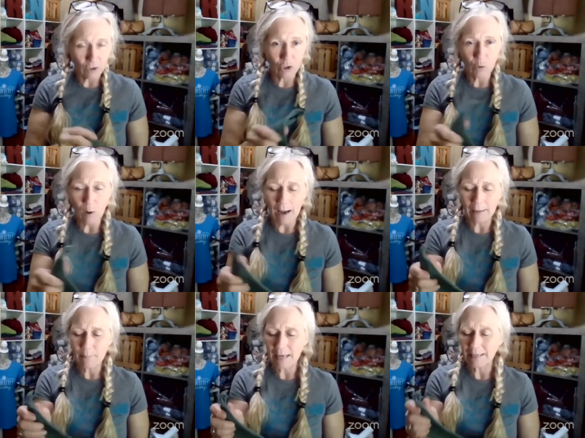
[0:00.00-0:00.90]
So I
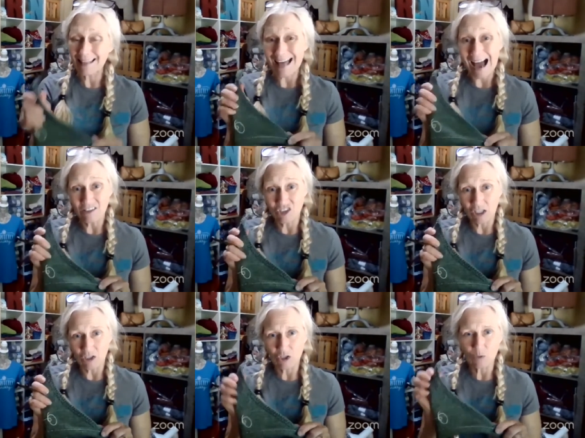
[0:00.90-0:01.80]
made that
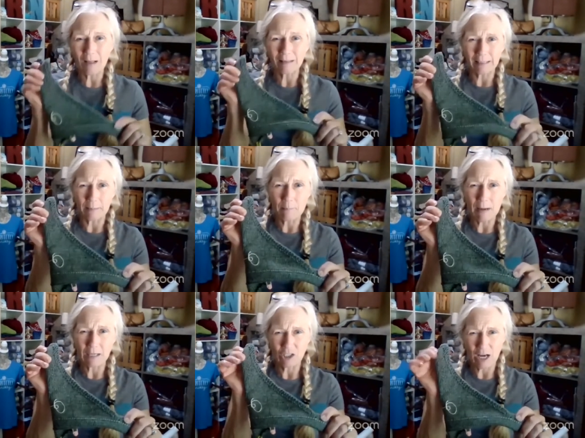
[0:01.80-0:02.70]
change as well, and I'm
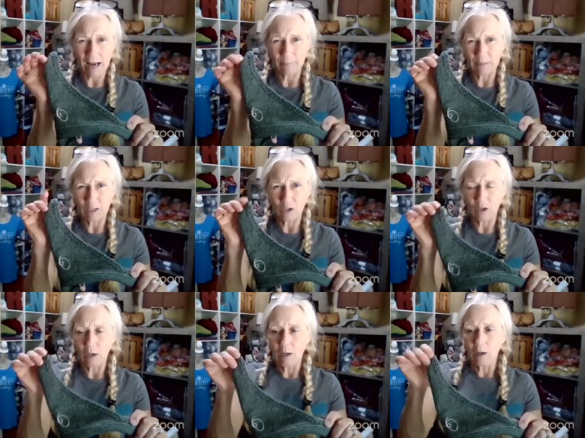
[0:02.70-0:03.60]
much happier
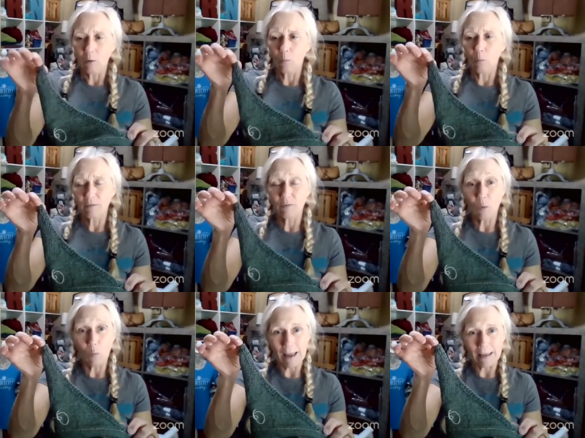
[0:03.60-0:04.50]
with the
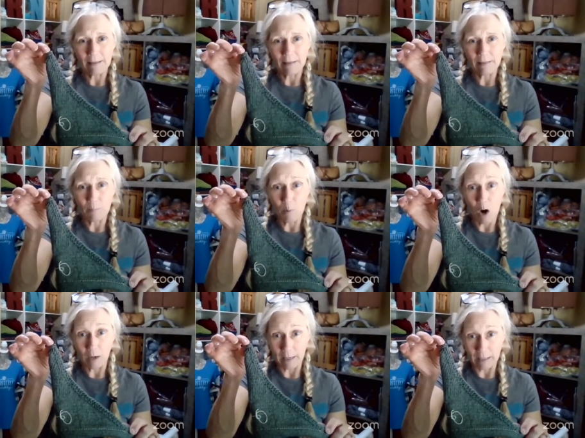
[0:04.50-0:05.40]
way that the
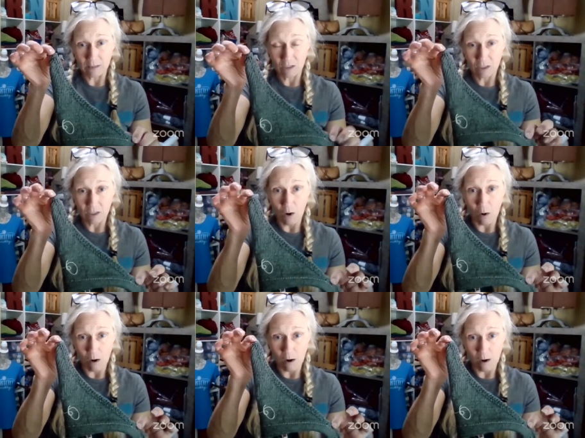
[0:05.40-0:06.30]
pockets
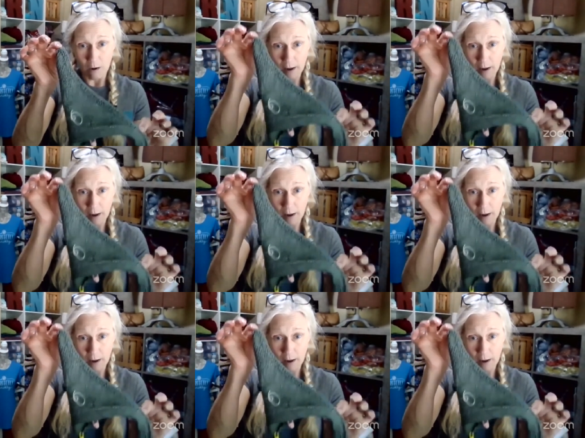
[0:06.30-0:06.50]
are